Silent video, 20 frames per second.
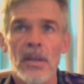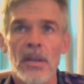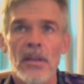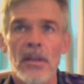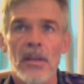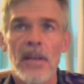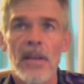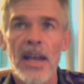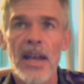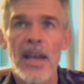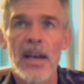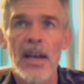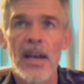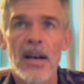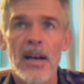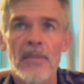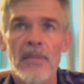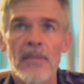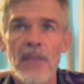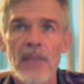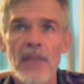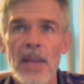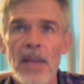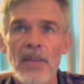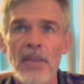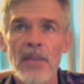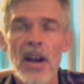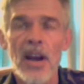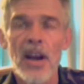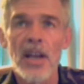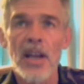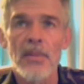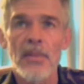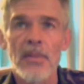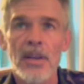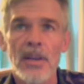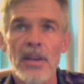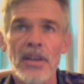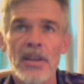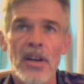They framed the
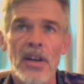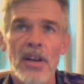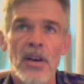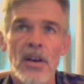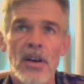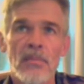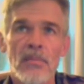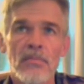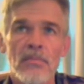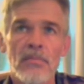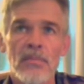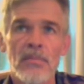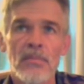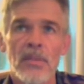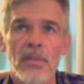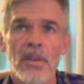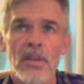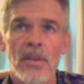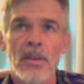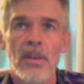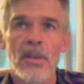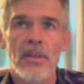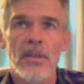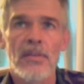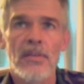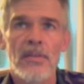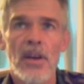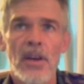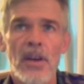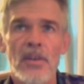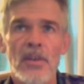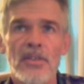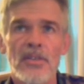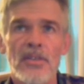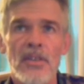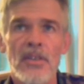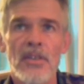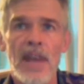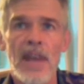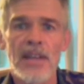argument, the Federal
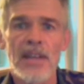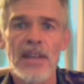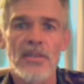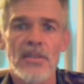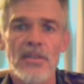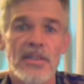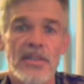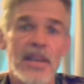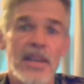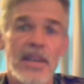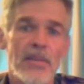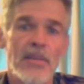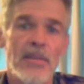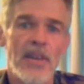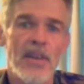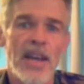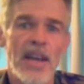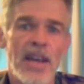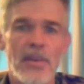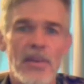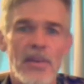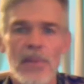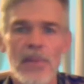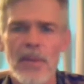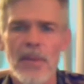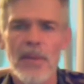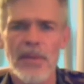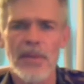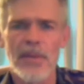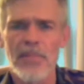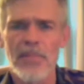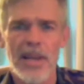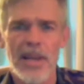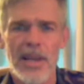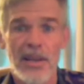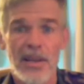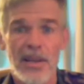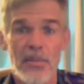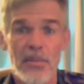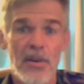Reserve Act, there was a Democrat and Republican plan.
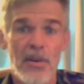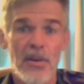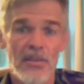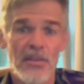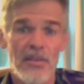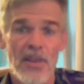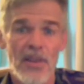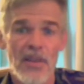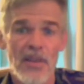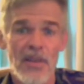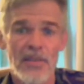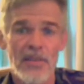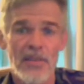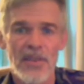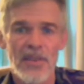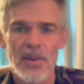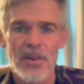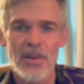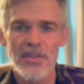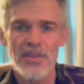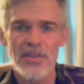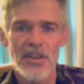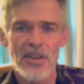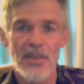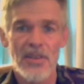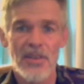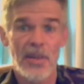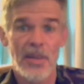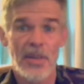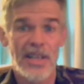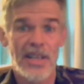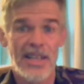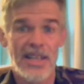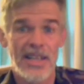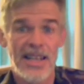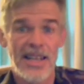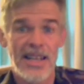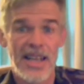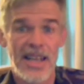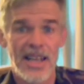They were both involved in the Federal Reserve. We didn't
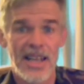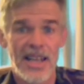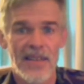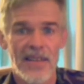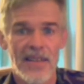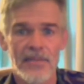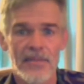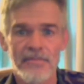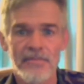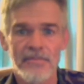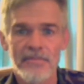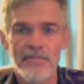need any of them.